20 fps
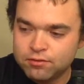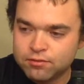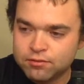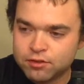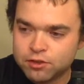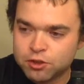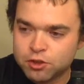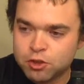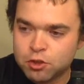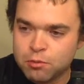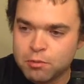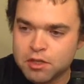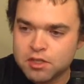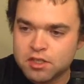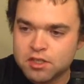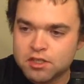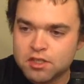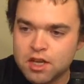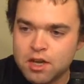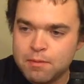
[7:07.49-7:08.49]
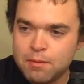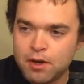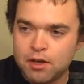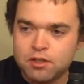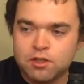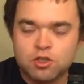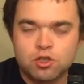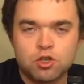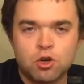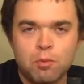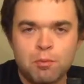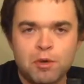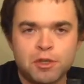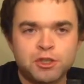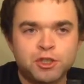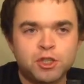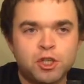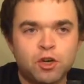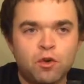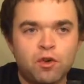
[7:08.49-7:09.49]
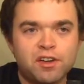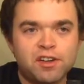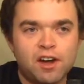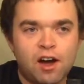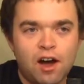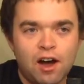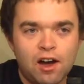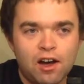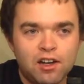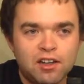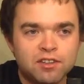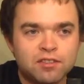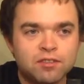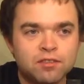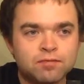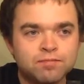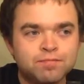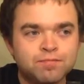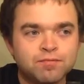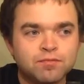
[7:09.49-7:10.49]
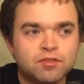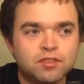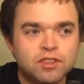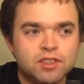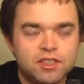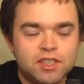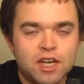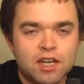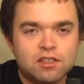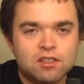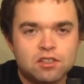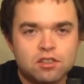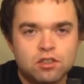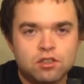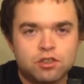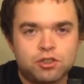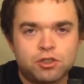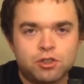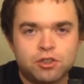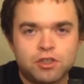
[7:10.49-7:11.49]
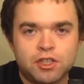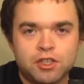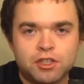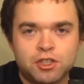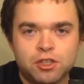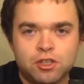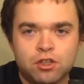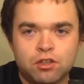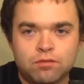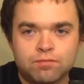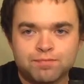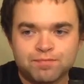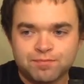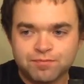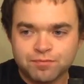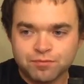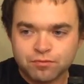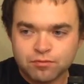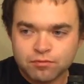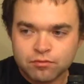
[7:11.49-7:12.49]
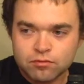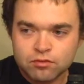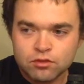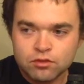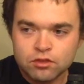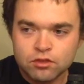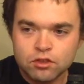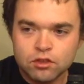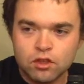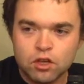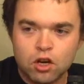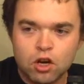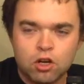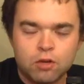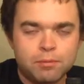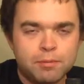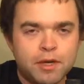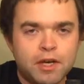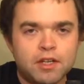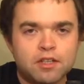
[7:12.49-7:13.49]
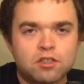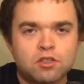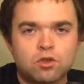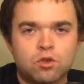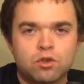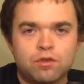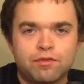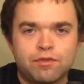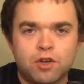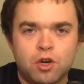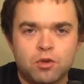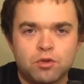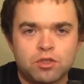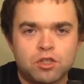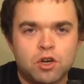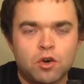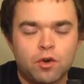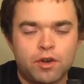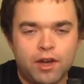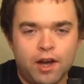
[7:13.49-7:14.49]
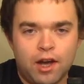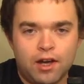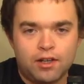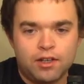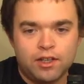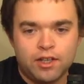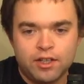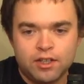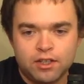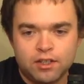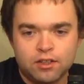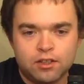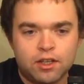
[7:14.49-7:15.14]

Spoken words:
There's so much to say about it. So much going on. Yes, the traditional Ardbeg sort of notes going on in it.